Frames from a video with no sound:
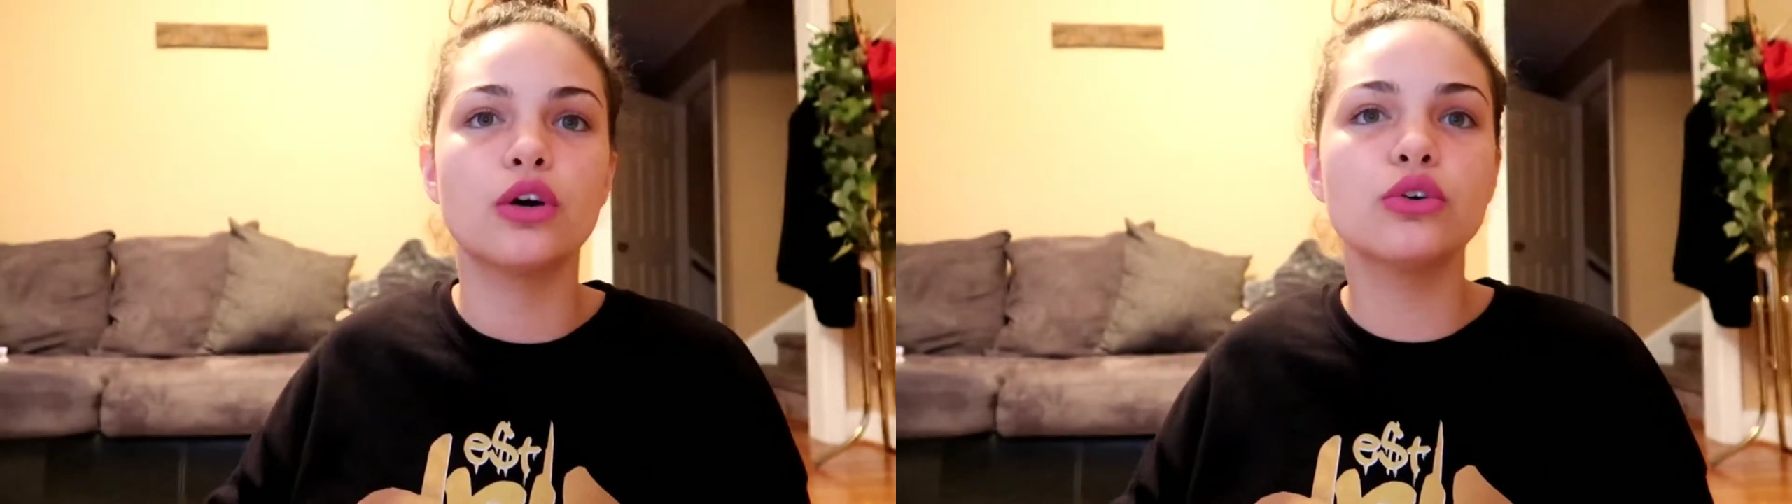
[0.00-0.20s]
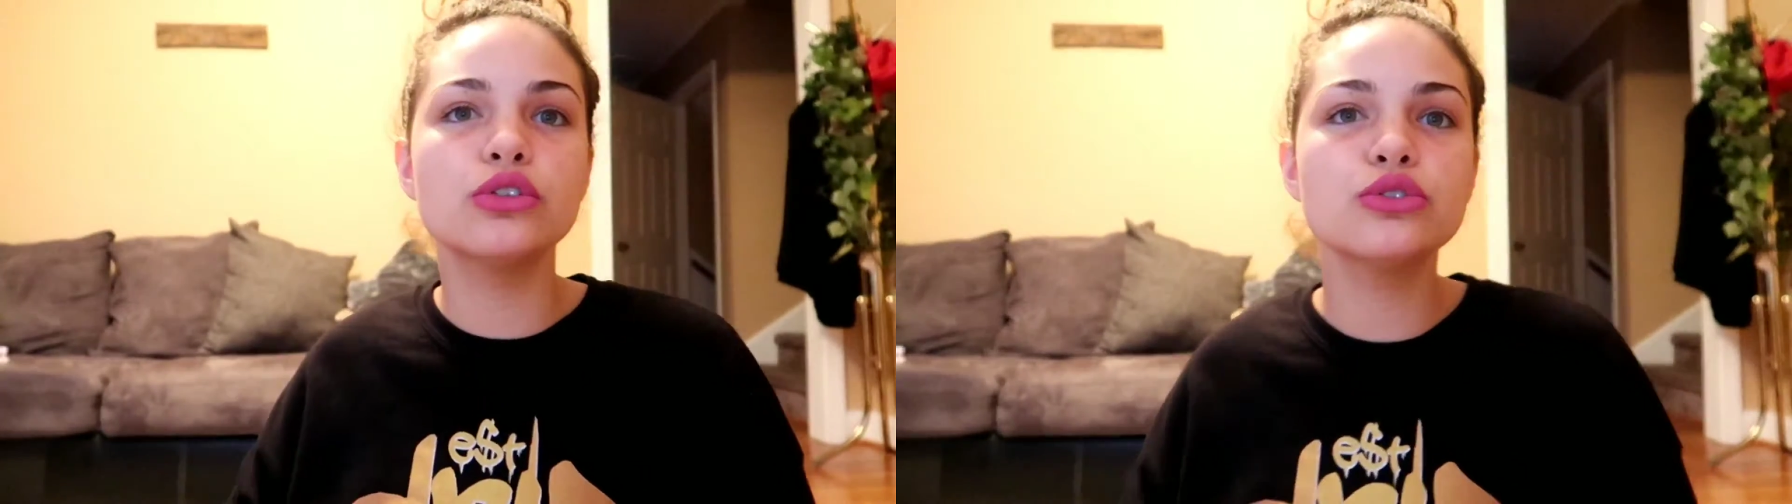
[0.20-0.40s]

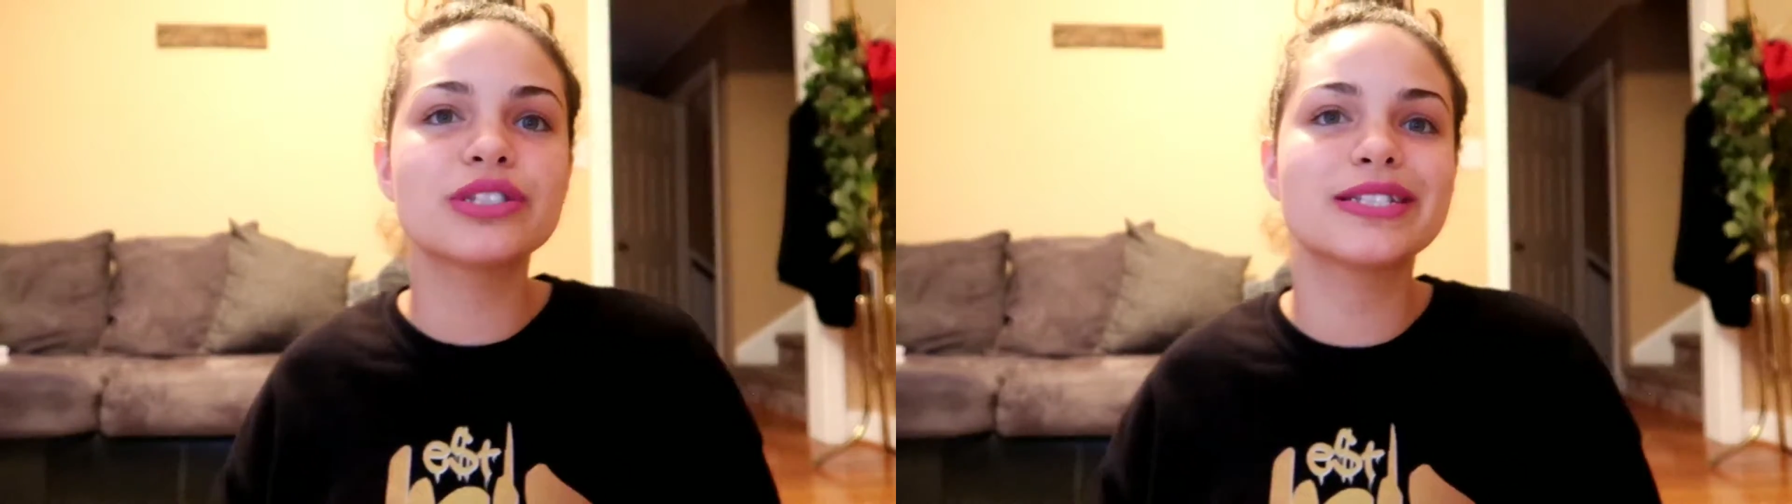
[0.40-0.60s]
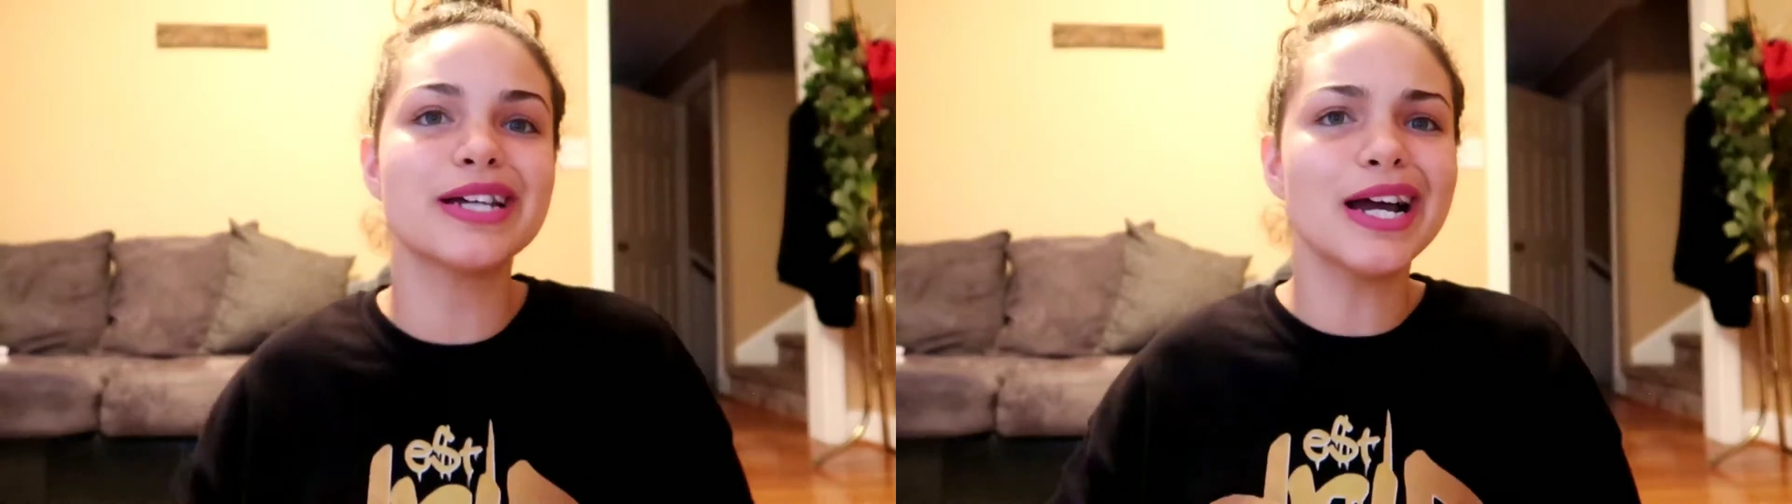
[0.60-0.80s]
Who
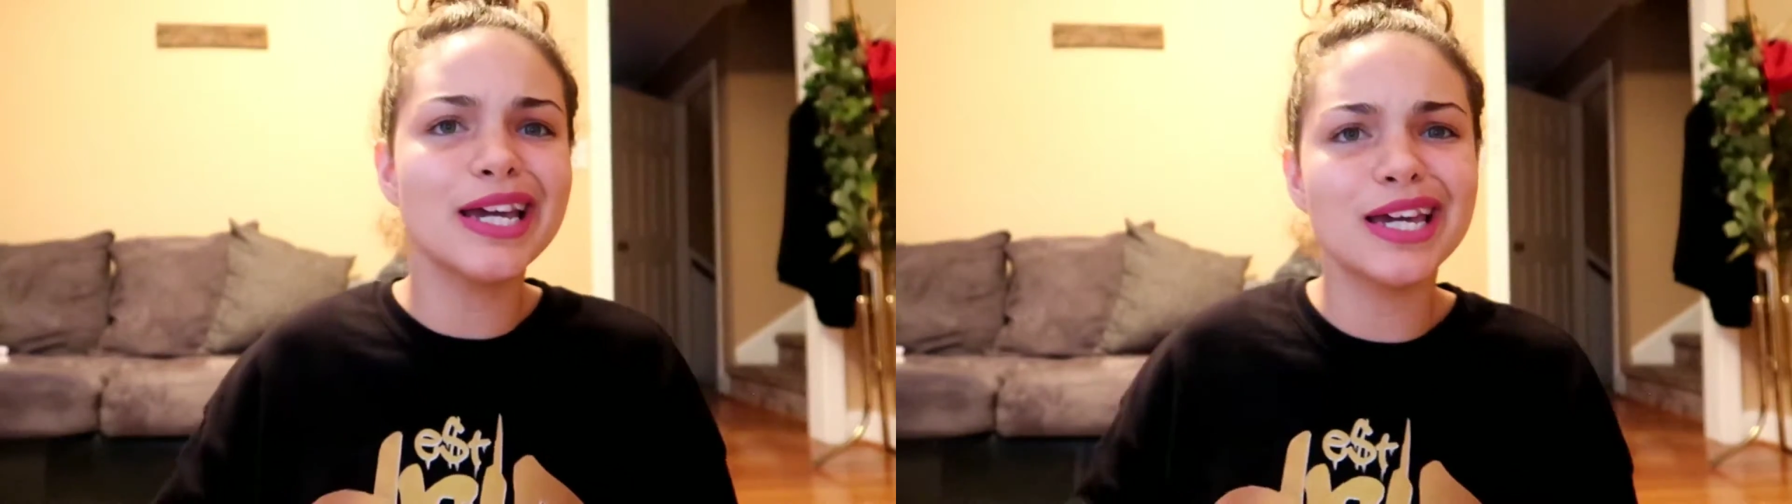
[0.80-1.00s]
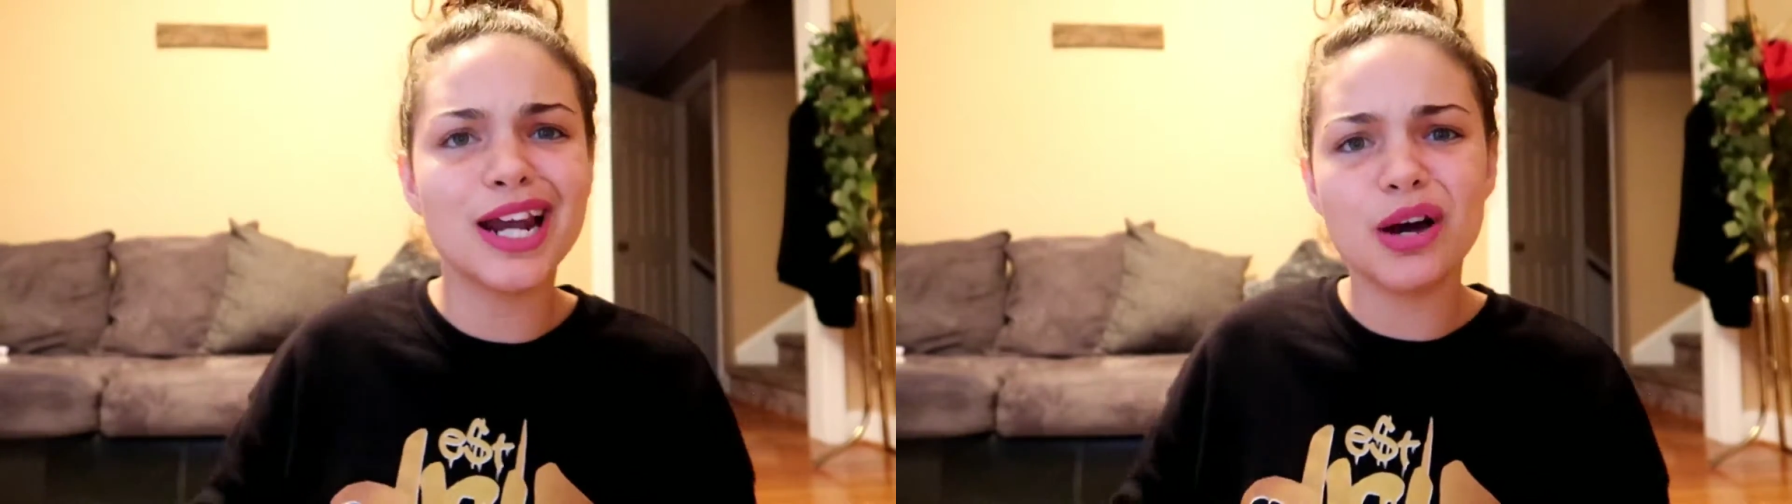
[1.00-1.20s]
you
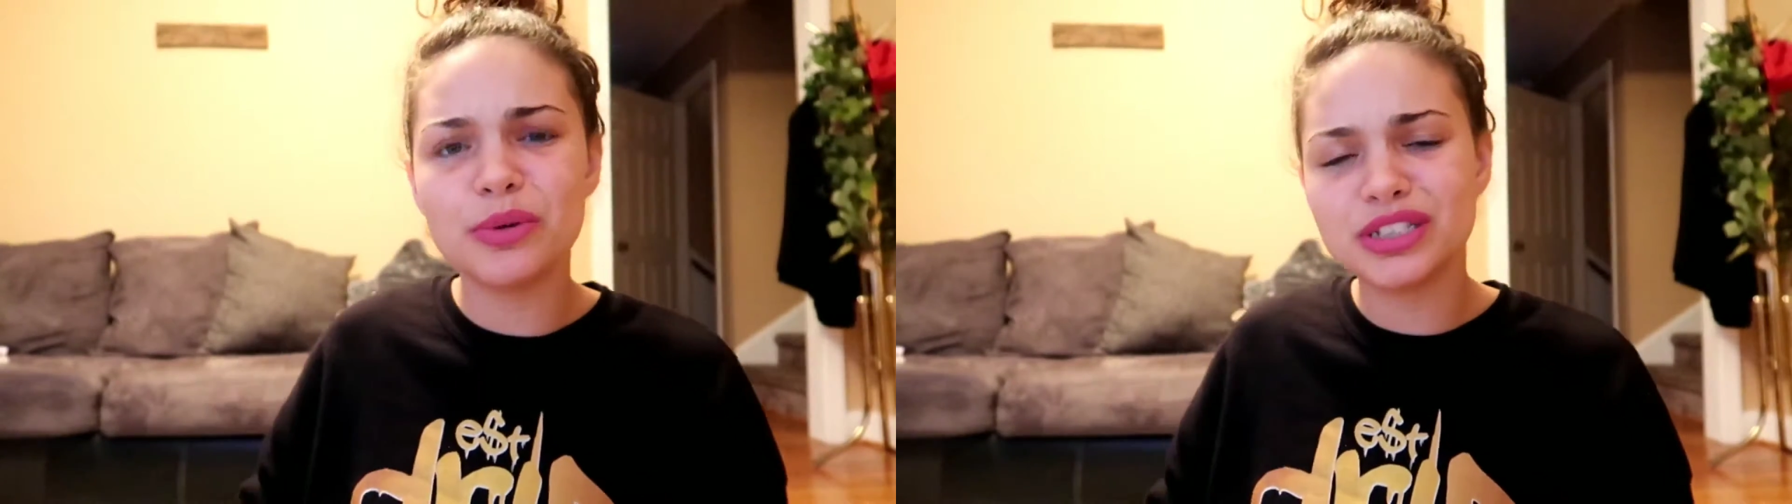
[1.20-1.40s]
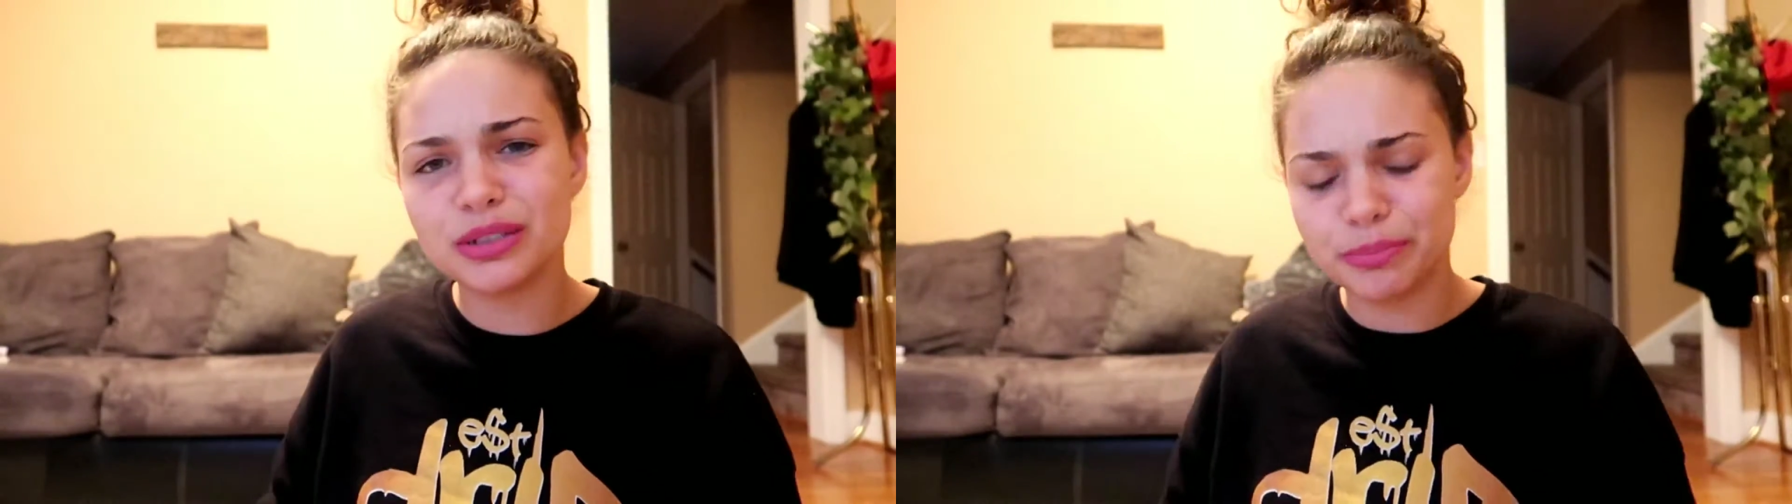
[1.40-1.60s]
stunting
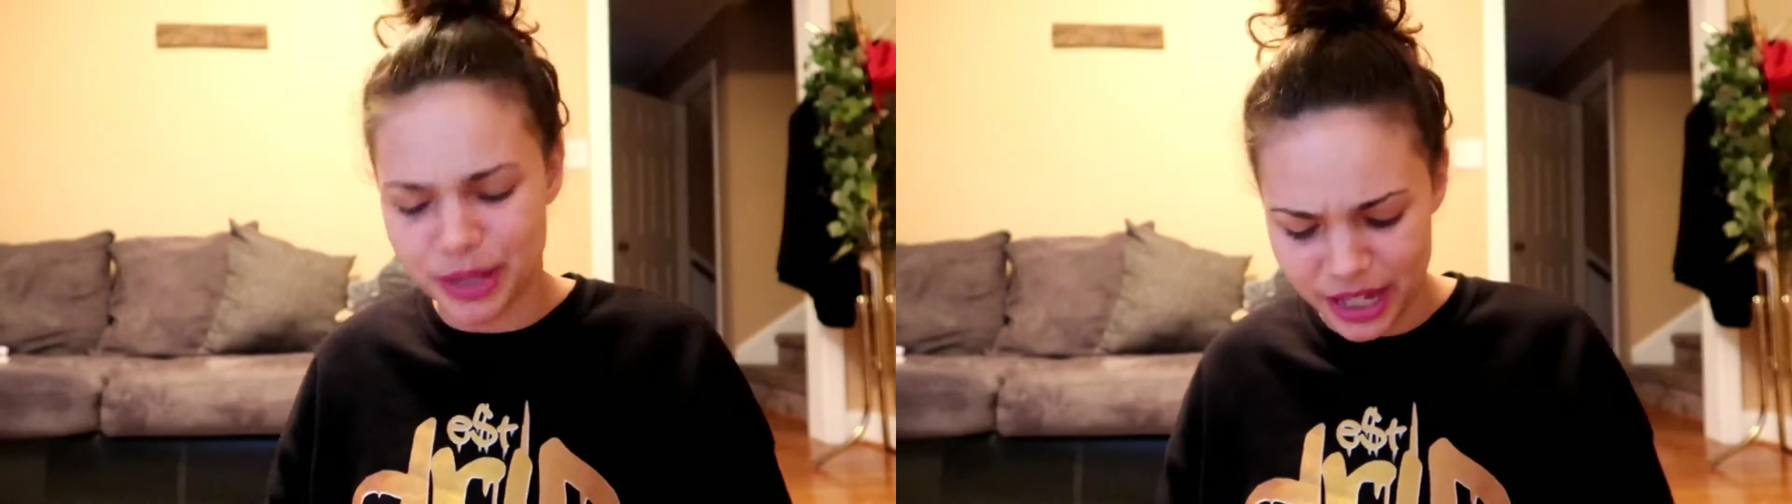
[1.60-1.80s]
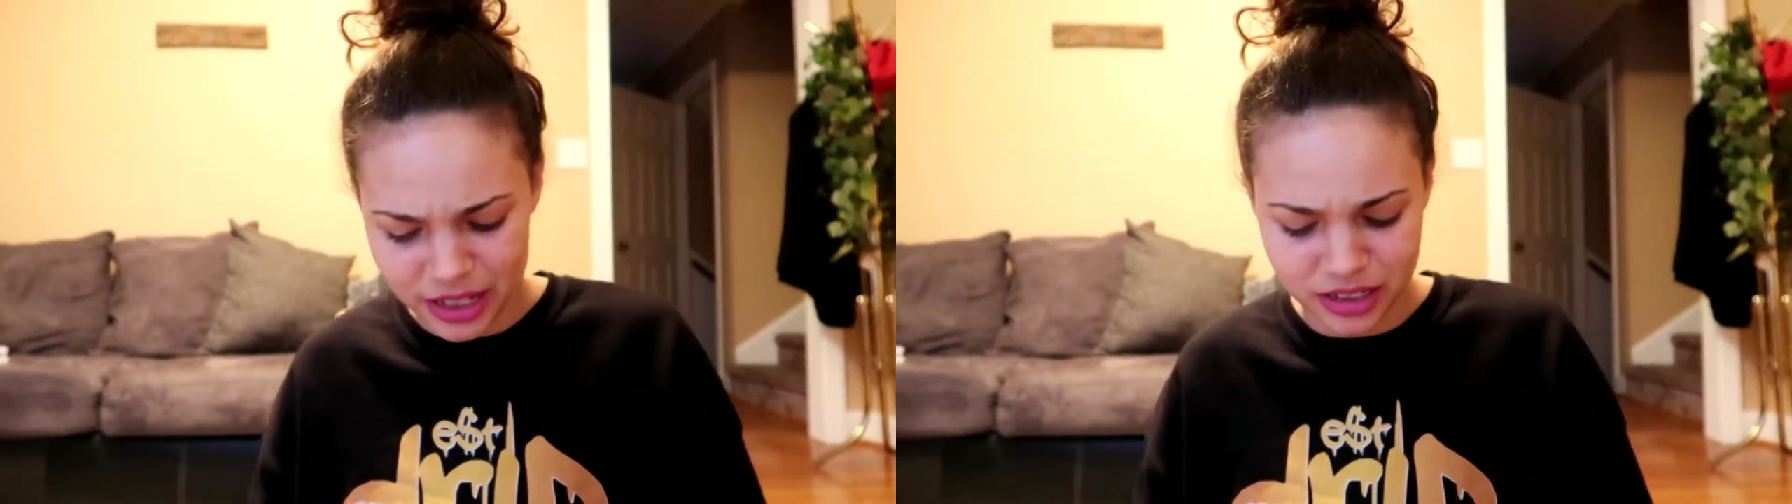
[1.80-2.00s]
on with them
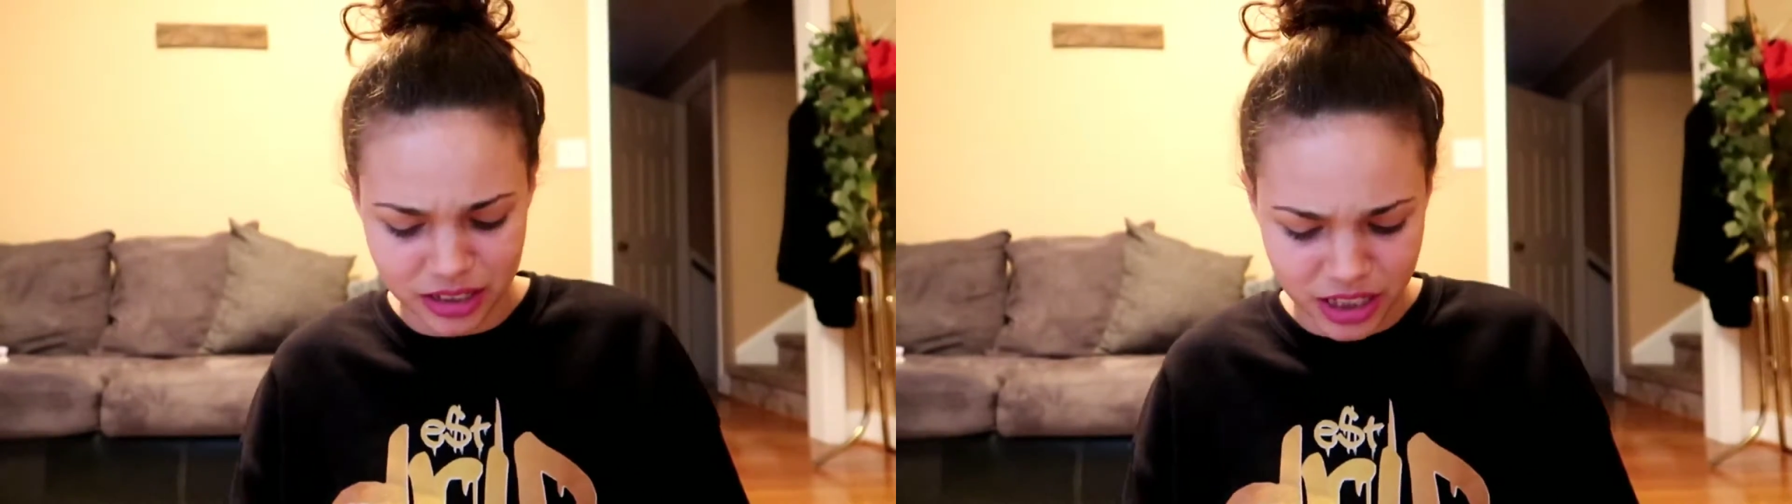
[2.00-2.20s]
pink